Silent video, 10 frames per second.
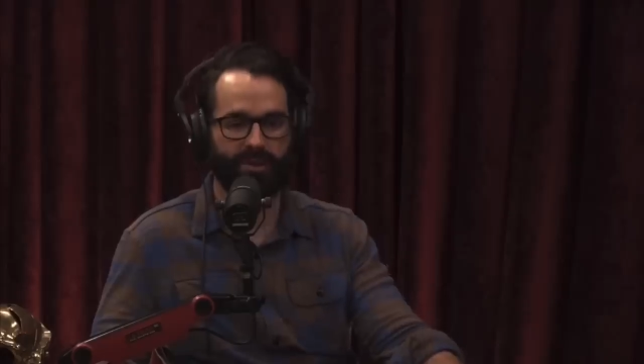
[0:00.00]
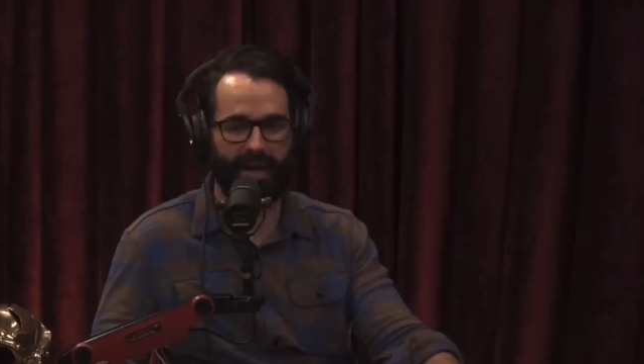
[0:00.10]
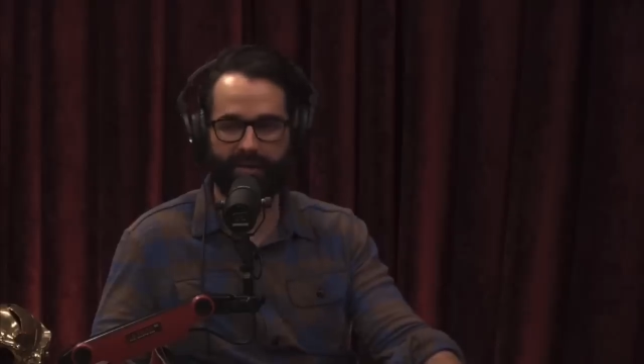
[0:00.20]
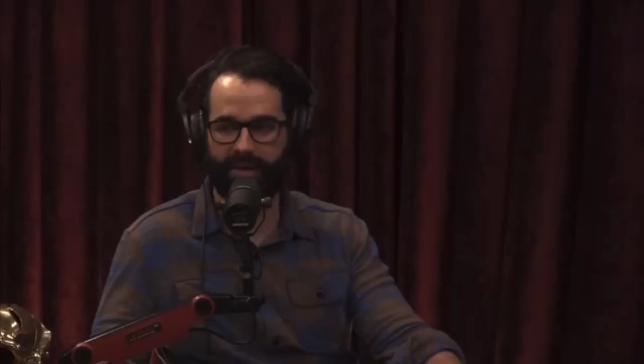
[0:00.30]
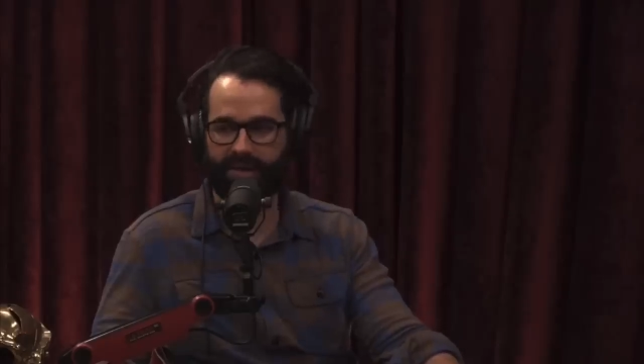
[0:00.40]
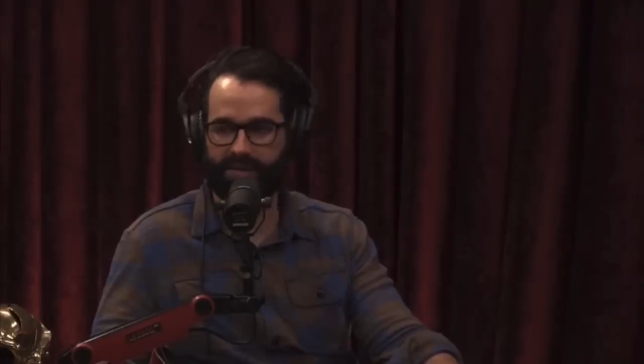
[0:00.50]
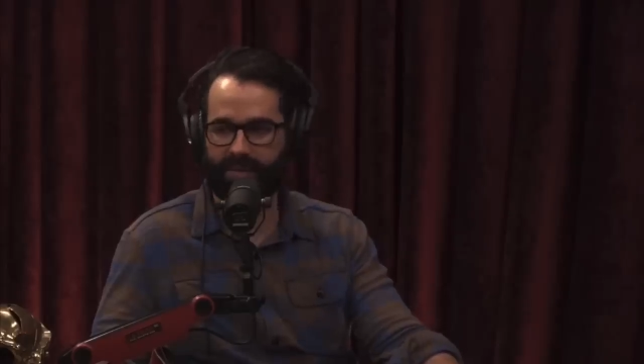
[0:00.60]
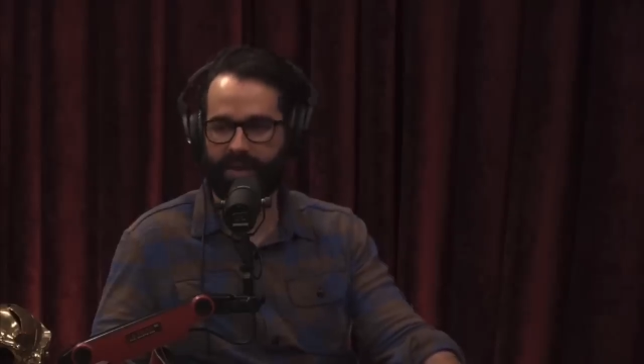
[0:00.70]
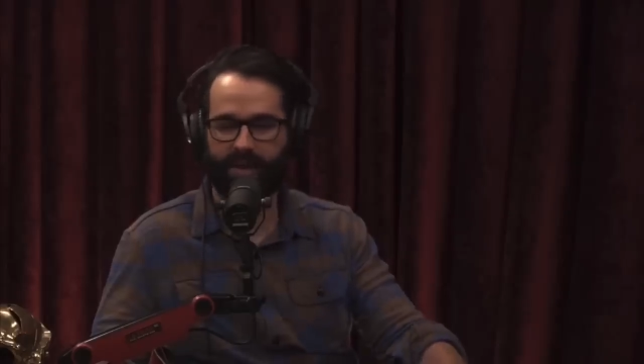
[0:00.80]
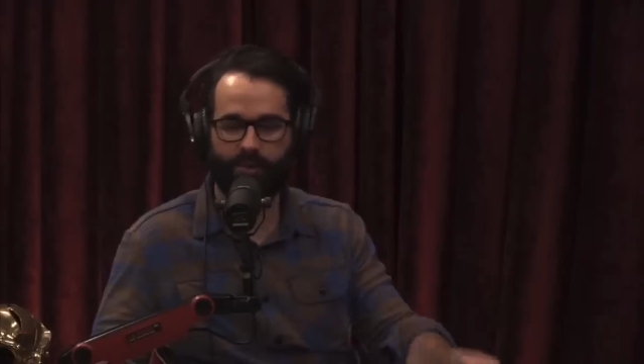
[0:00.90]
allow that, it doesn't
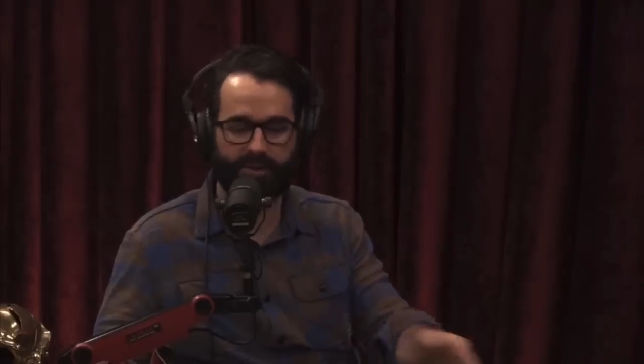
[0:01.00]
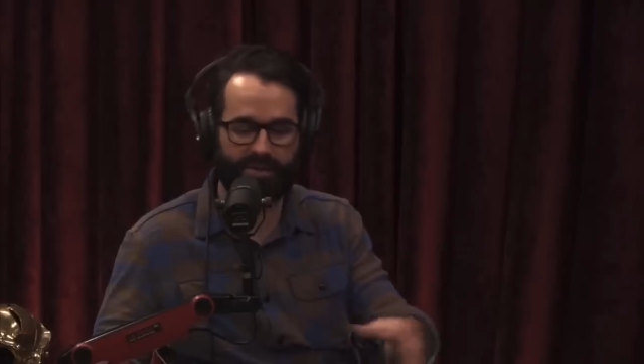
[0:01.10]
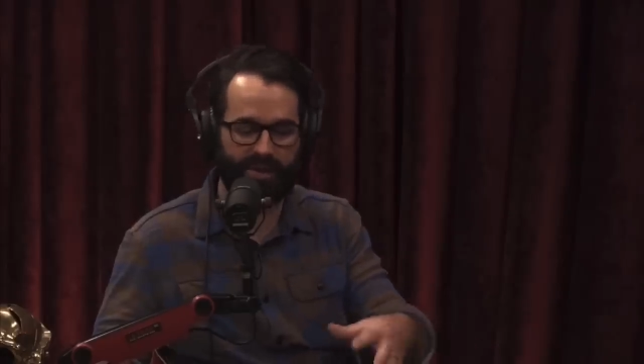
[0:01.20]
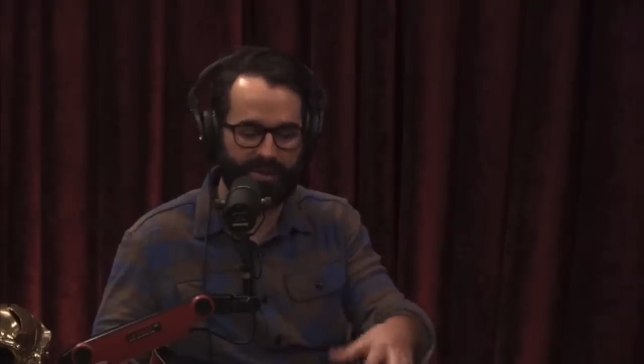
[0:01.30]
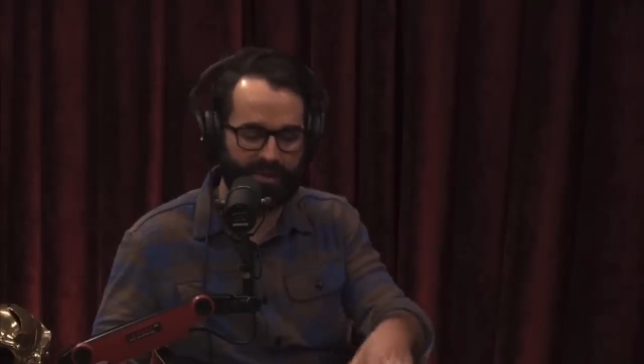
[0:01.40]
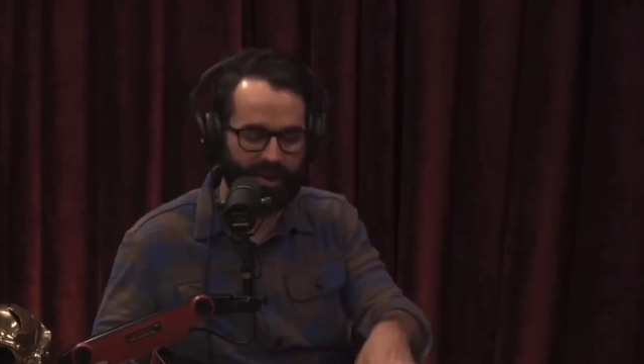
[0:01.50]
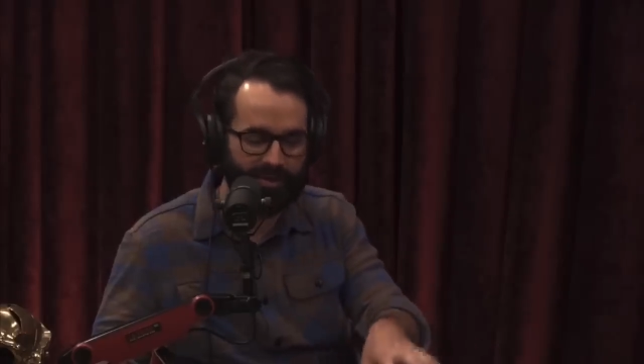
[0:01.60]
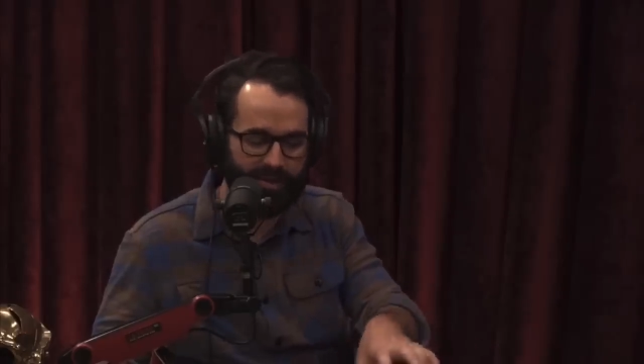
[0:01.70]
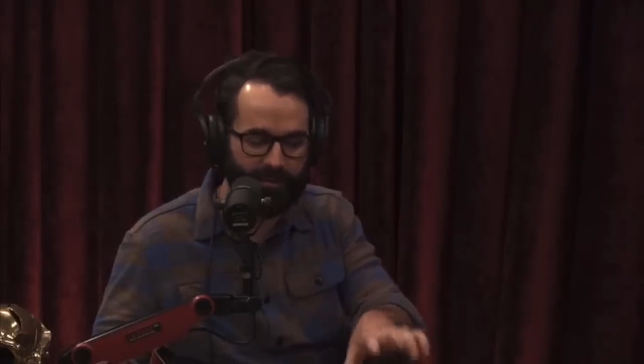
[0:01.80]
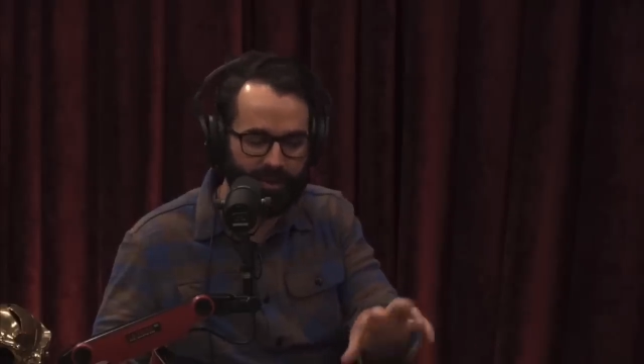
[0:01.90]
matter. Of course, it's going to
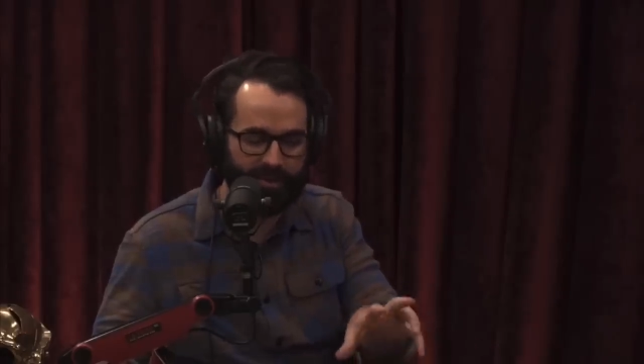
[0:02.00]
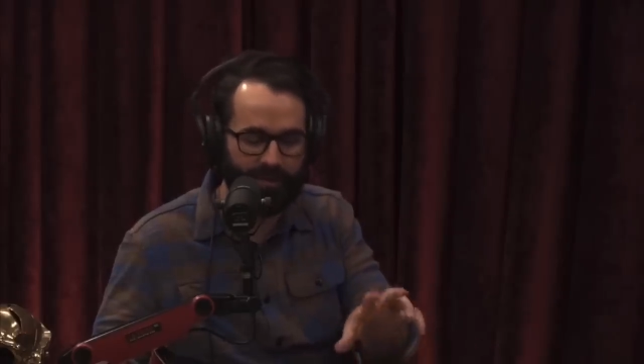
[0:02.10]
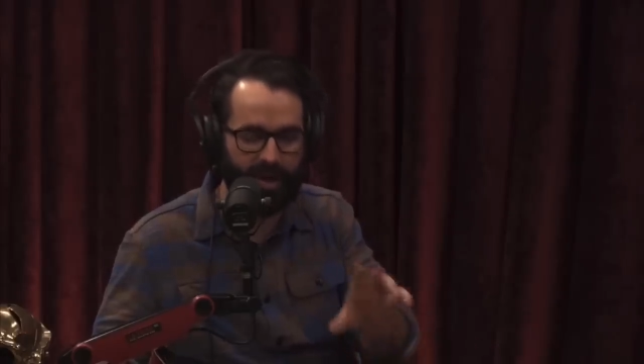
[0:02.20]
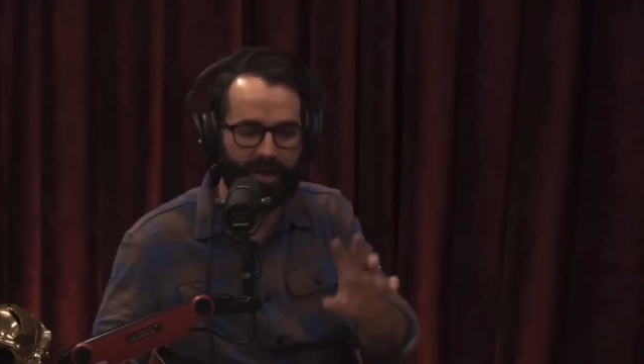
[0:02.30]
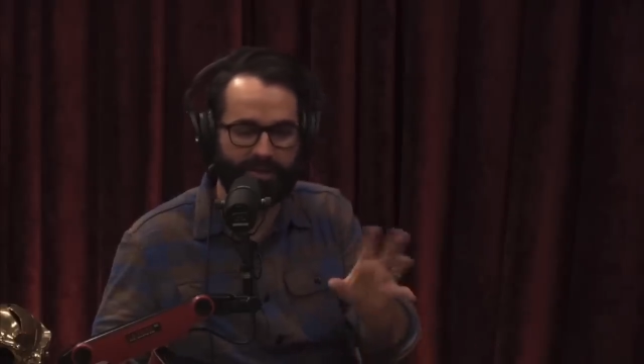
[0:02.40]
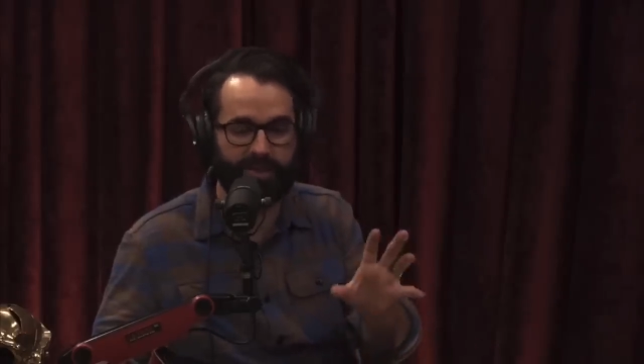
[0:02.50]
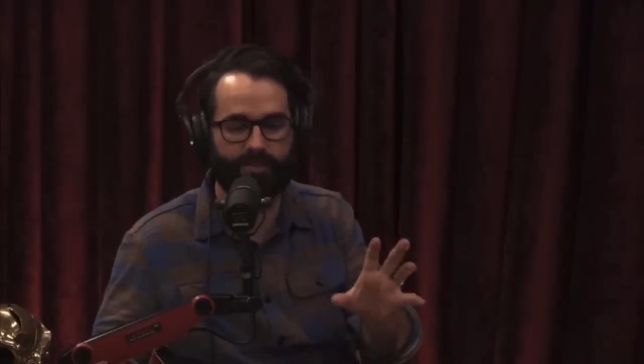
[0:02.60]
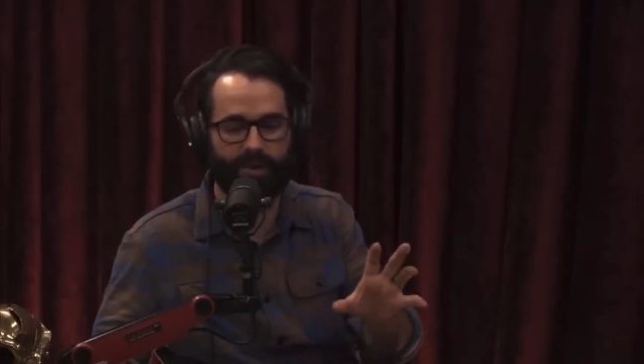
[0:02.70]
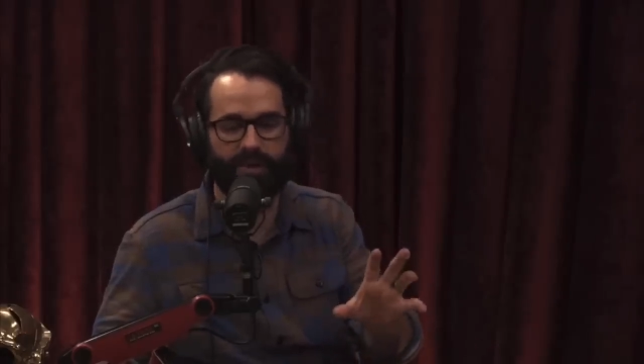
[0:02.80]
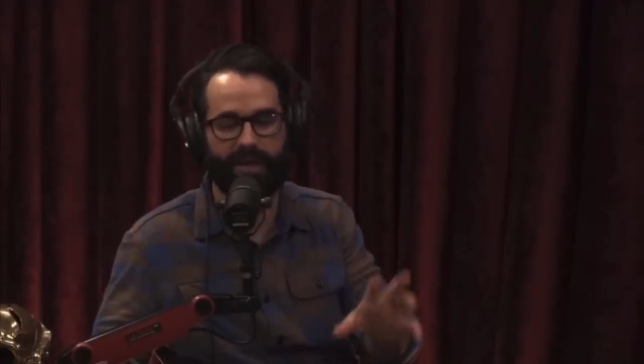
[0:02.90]
start somewhere small. It's
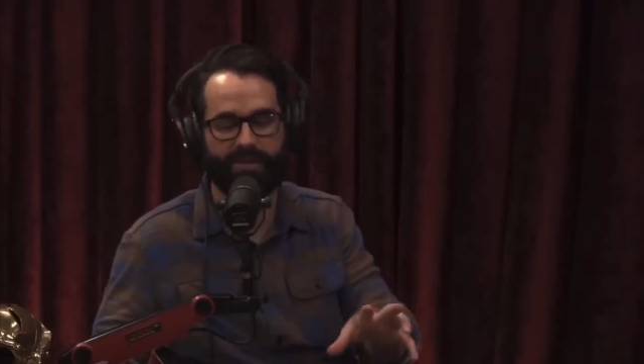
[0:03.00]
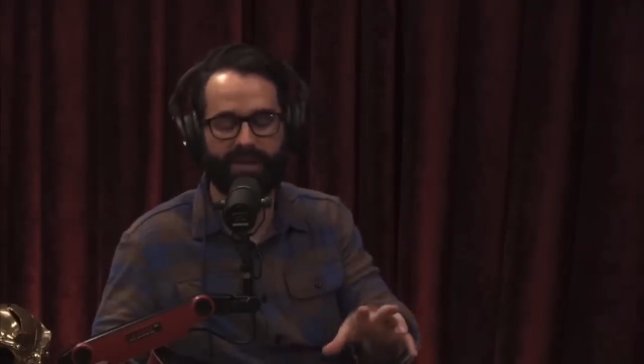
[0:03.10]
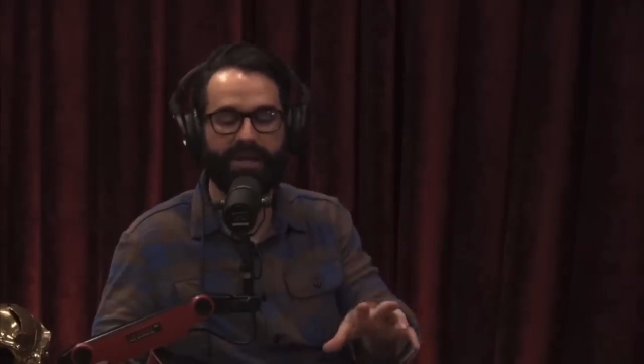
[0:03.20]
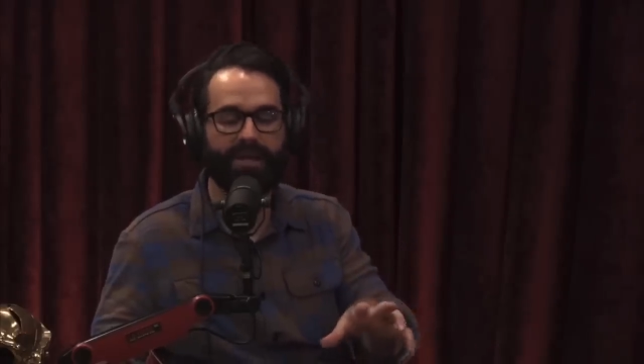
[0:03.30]
just pronouns.